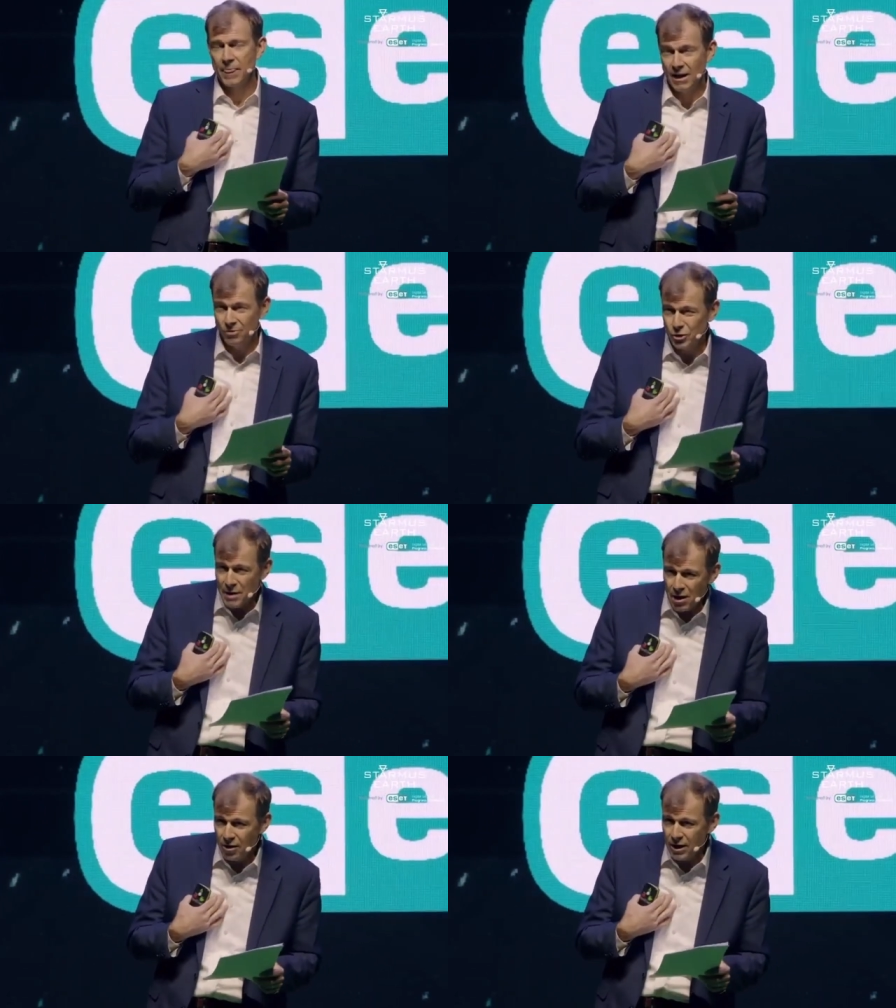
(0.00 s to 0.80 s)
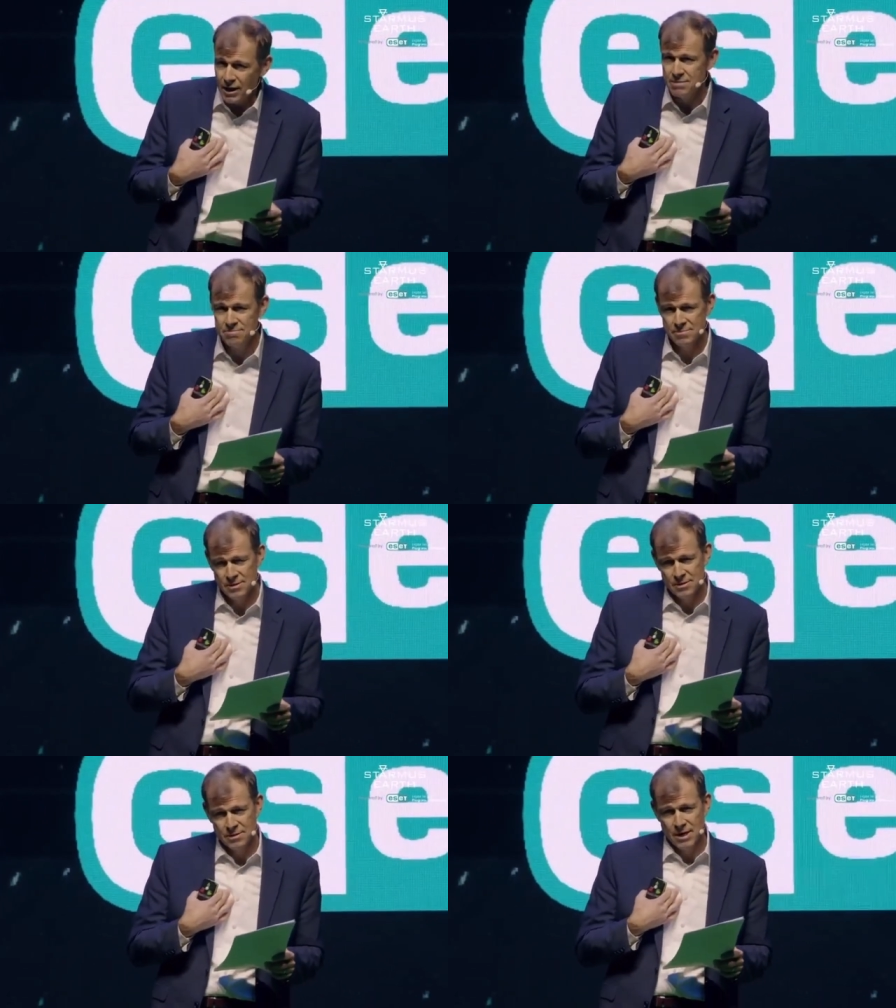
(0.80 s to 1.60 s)
The average American,
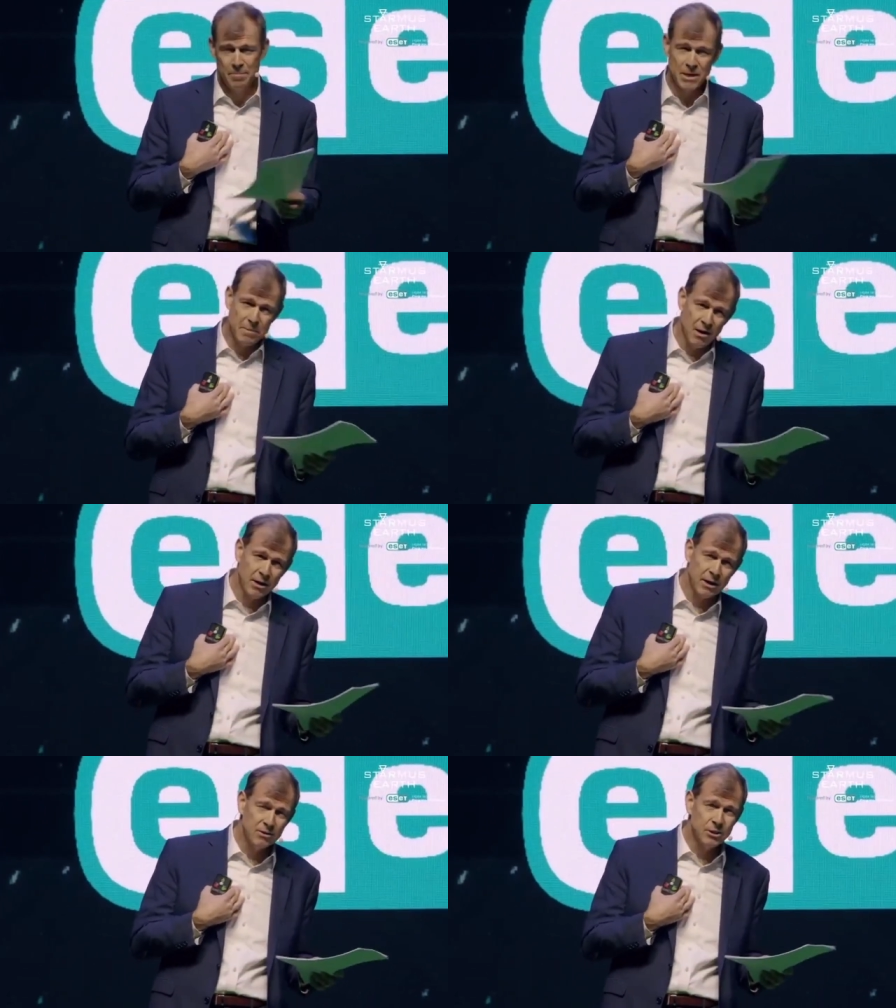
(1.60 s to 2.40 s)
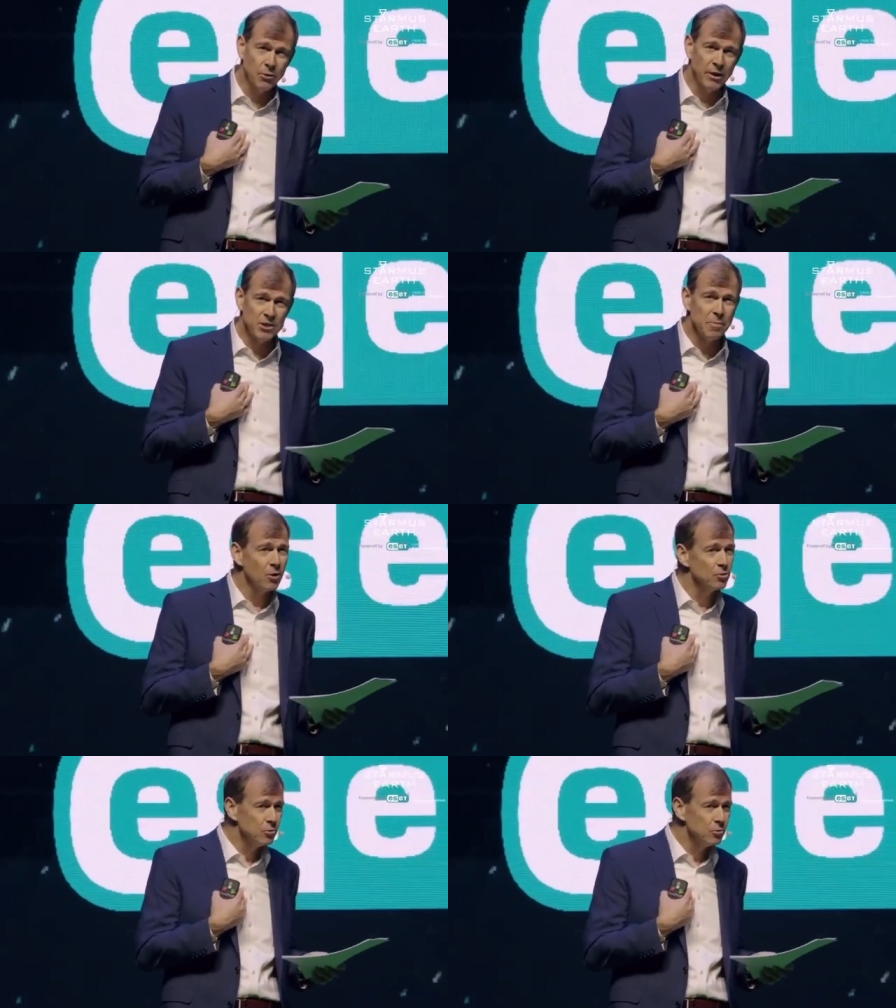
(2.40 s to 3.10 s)
I'm an American, generates about